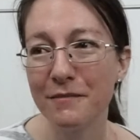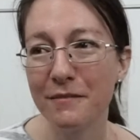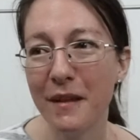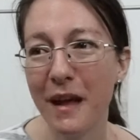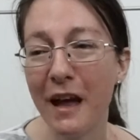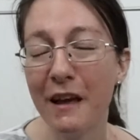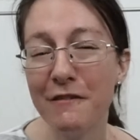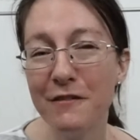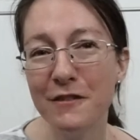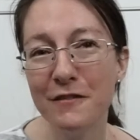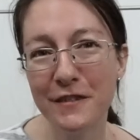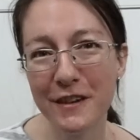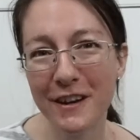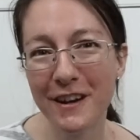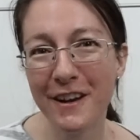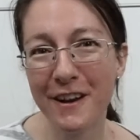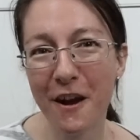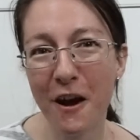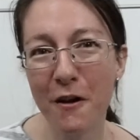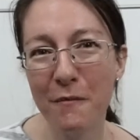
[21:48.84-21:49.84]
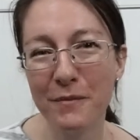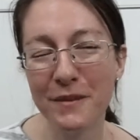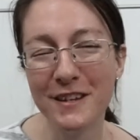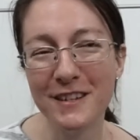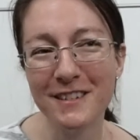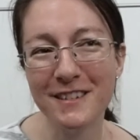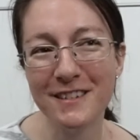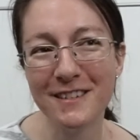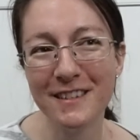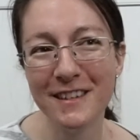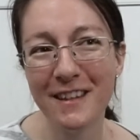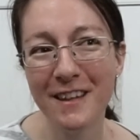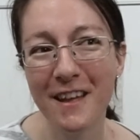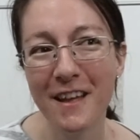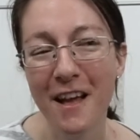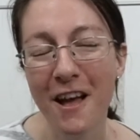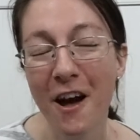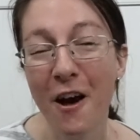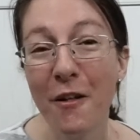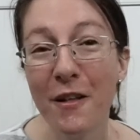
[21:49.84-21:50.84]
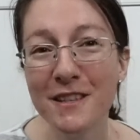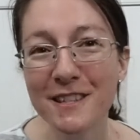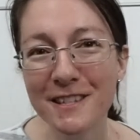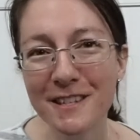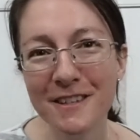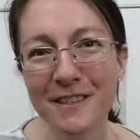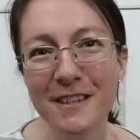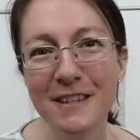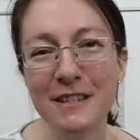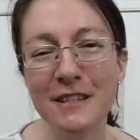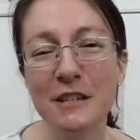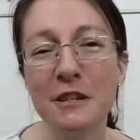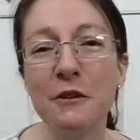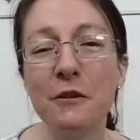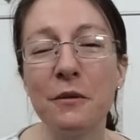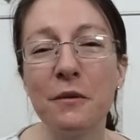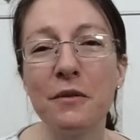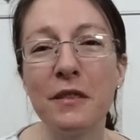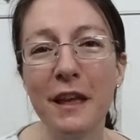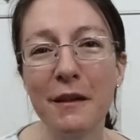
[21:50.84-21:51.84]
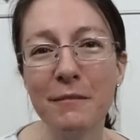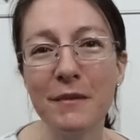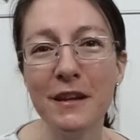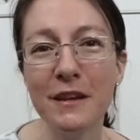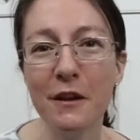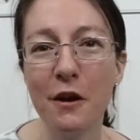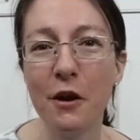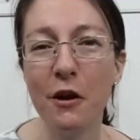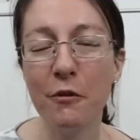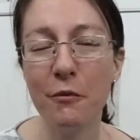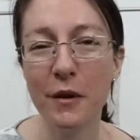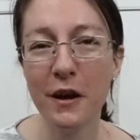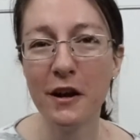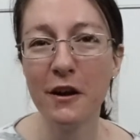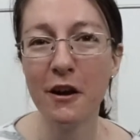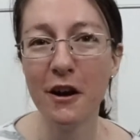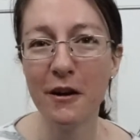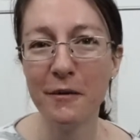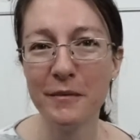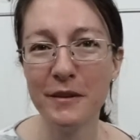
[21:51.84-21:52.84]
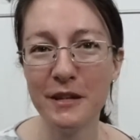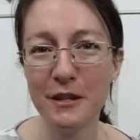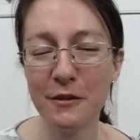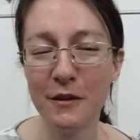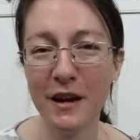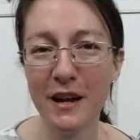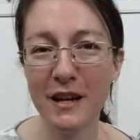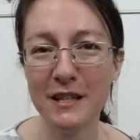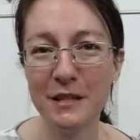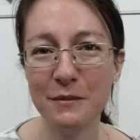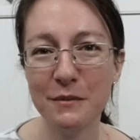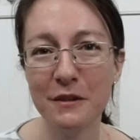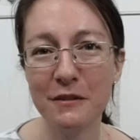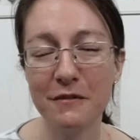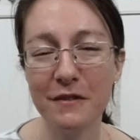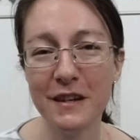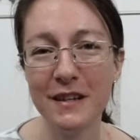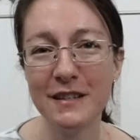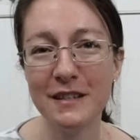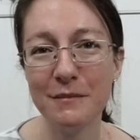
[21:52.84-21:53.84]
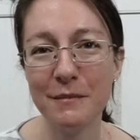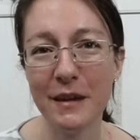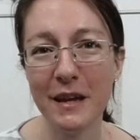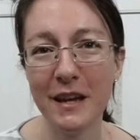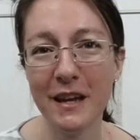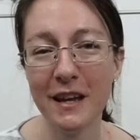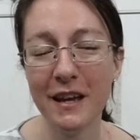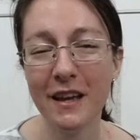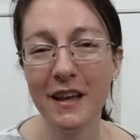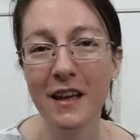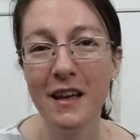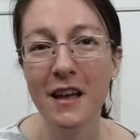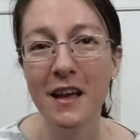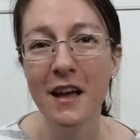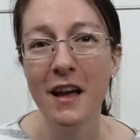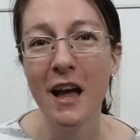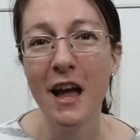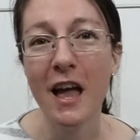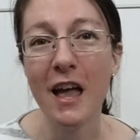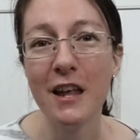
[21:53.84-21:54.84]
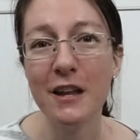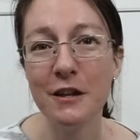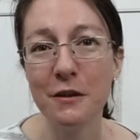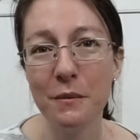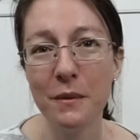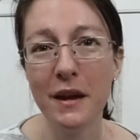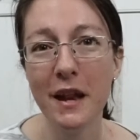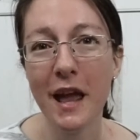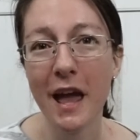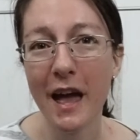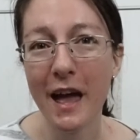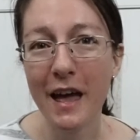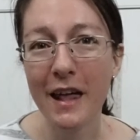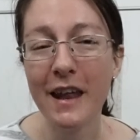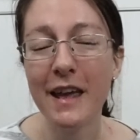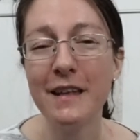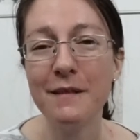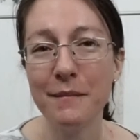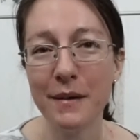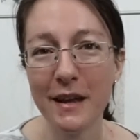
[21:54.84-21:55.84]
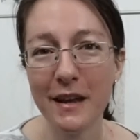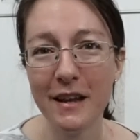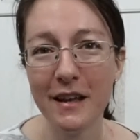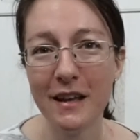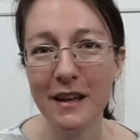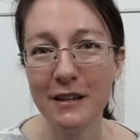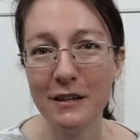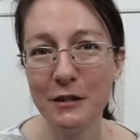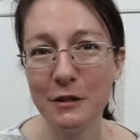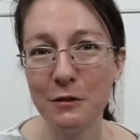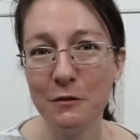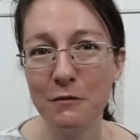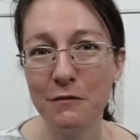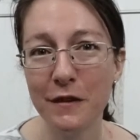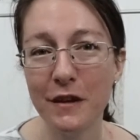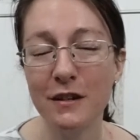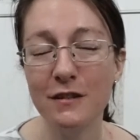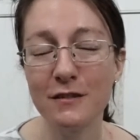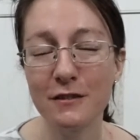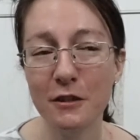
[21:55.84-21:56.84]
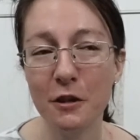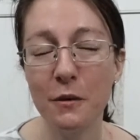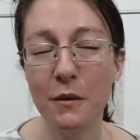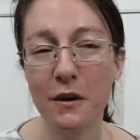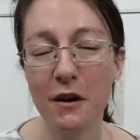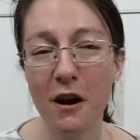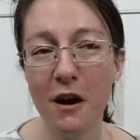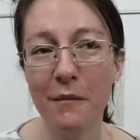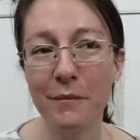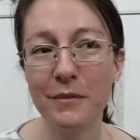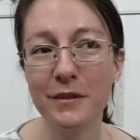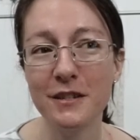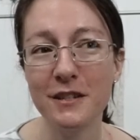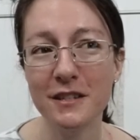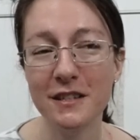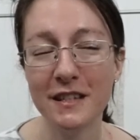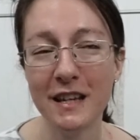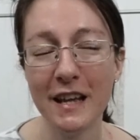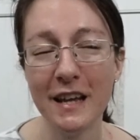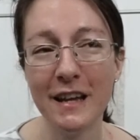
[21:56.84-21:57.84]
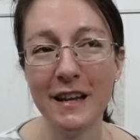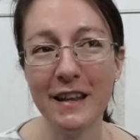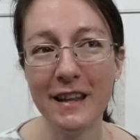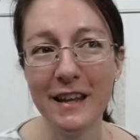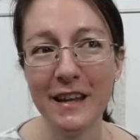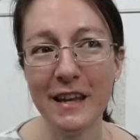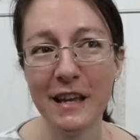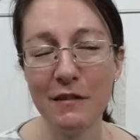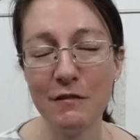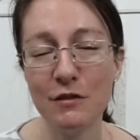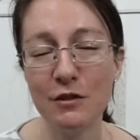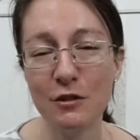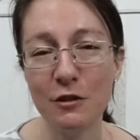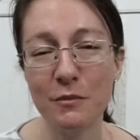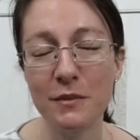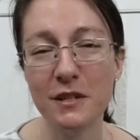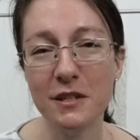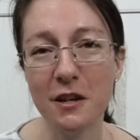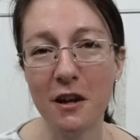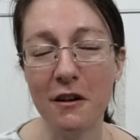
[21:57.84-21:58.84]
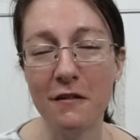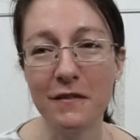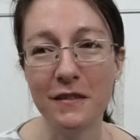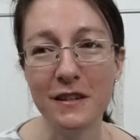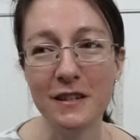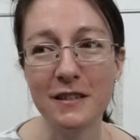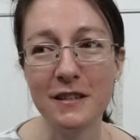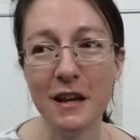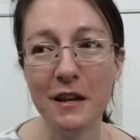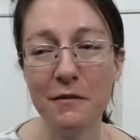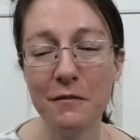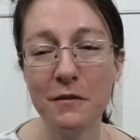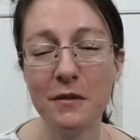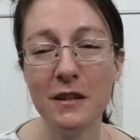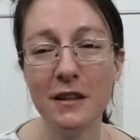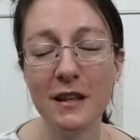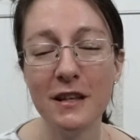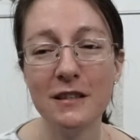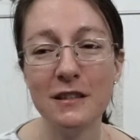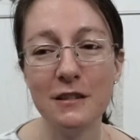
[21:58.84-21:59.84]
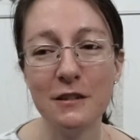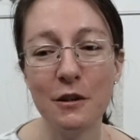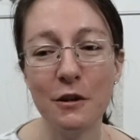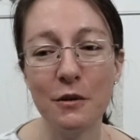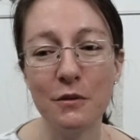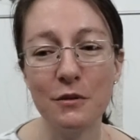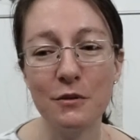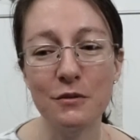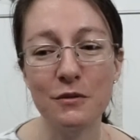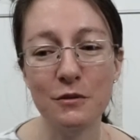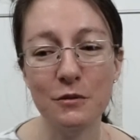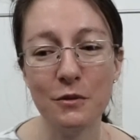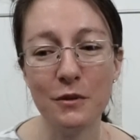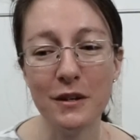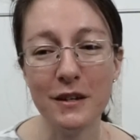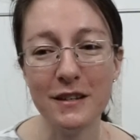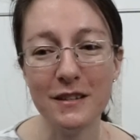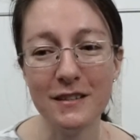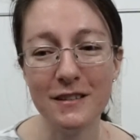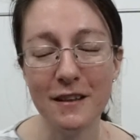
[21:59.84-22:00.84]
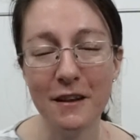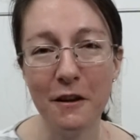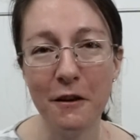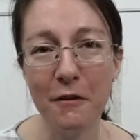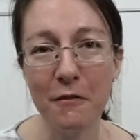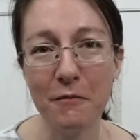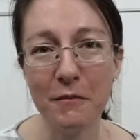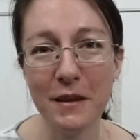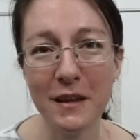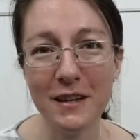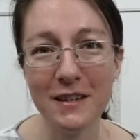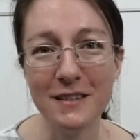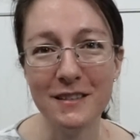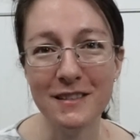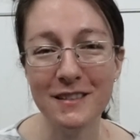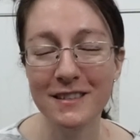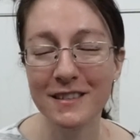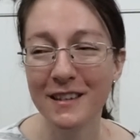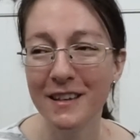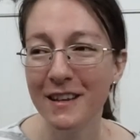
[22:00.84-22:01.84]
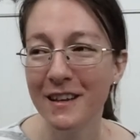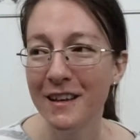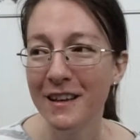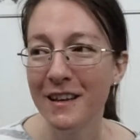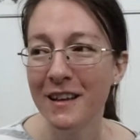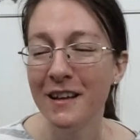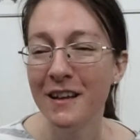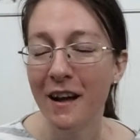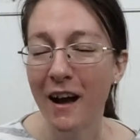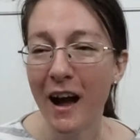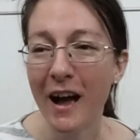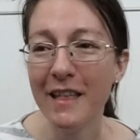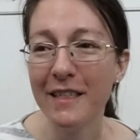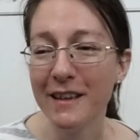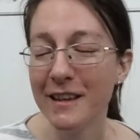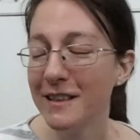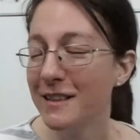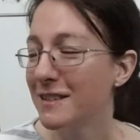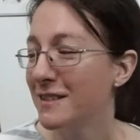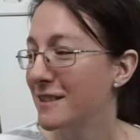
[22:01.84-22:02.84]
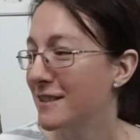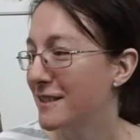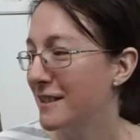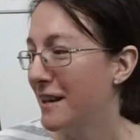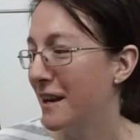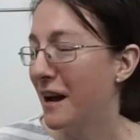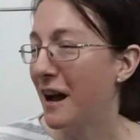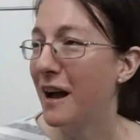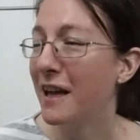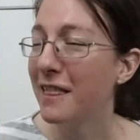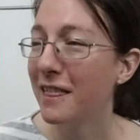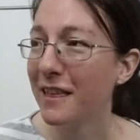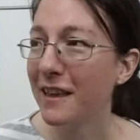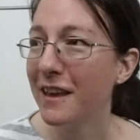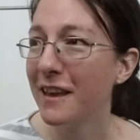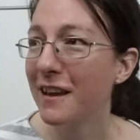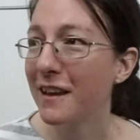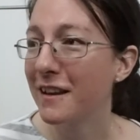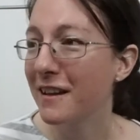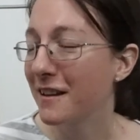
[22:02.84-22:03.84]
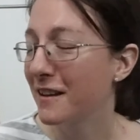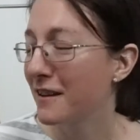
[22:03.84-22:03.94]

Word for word: I feel very accomplished. Oh, that's another thing too. Let me know what garment you guys were afraid to make, and you went ahead and made it, and you felt so accomplished, and it gave you so much confidence. I'd really like to know those stories, because I think this is it. I think